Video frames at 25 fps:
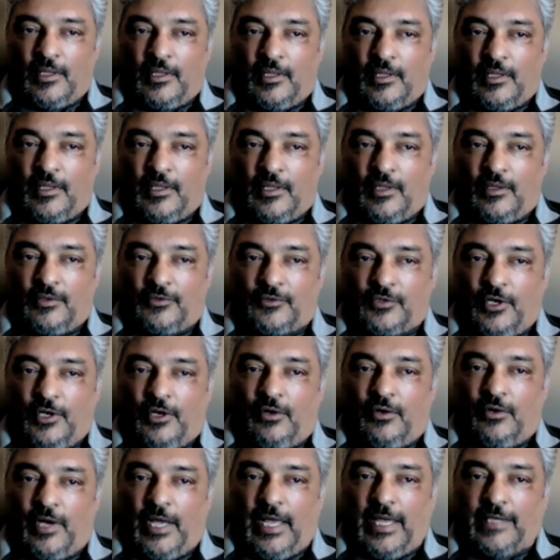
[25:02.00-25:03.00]
So
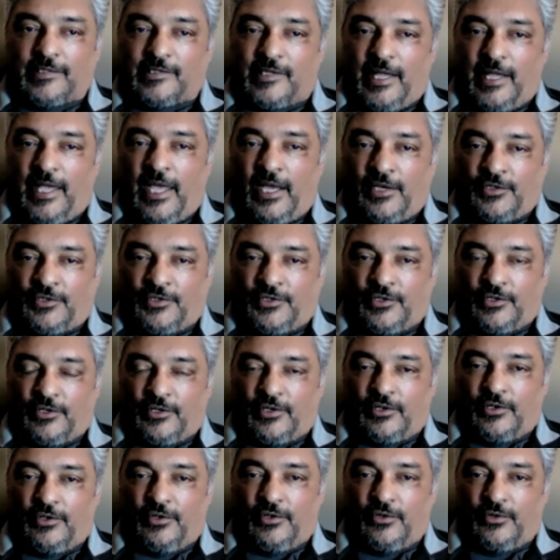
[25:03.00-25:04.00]
as an actor,
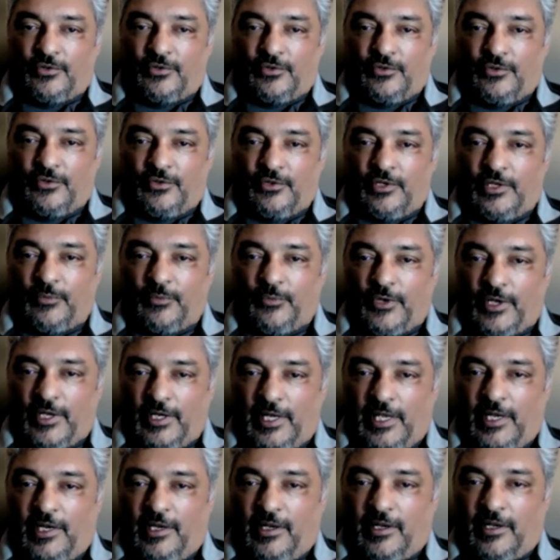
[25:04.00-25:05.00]
you're doing
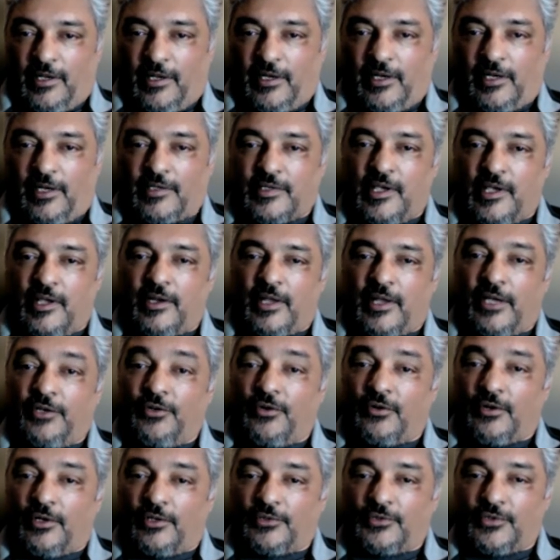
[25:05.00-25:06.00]
Canadian content and you're
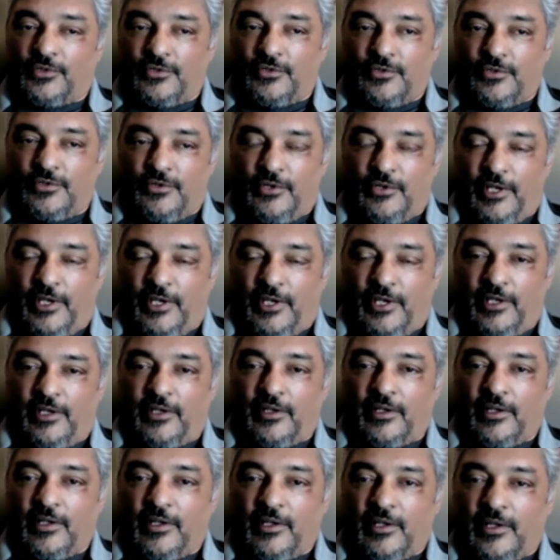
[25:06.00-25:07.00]
also doing
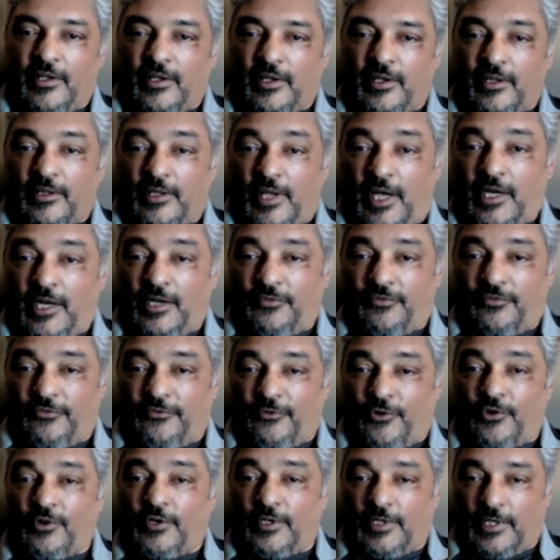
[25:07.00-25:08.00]
a lot of
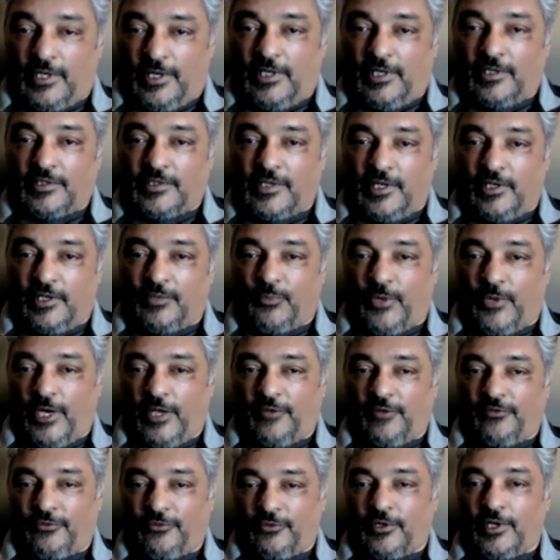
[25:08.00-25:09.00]
foreign content. By
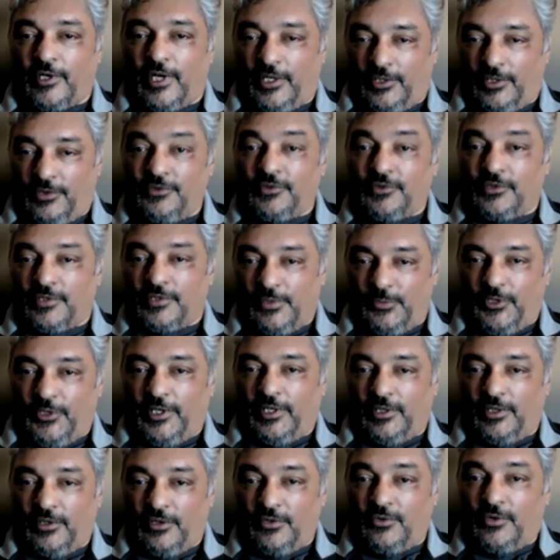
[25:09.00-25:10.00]
foreign, I usually
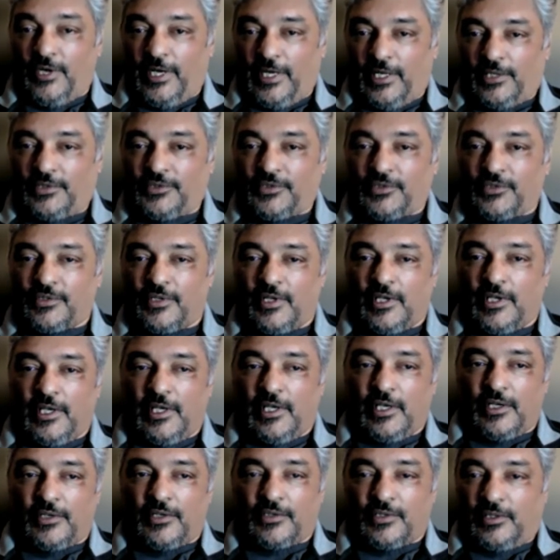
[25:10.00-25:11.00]
mean US,
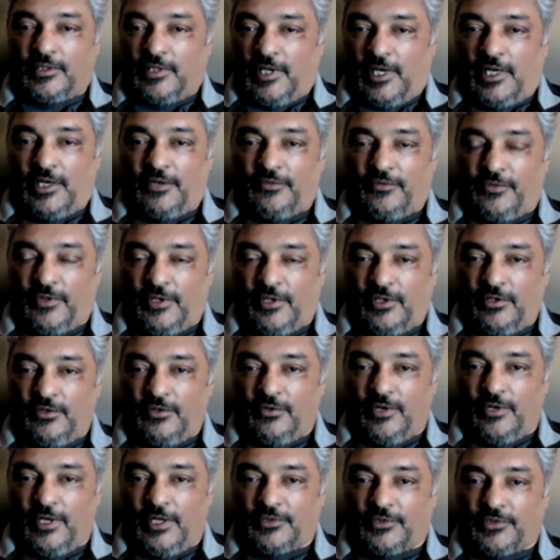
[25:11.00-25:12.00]
because a lot of the
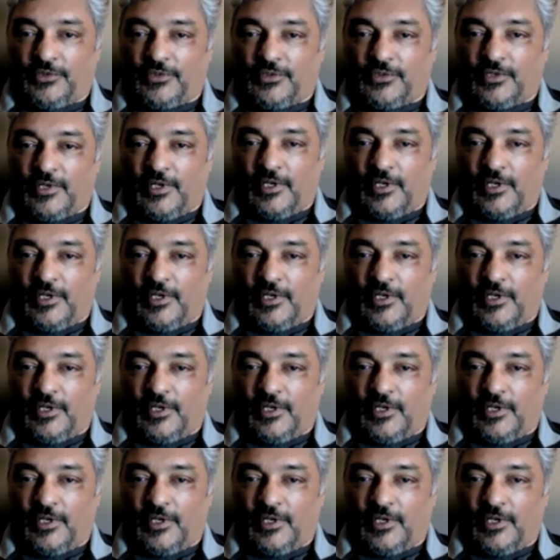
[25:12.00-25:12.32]
US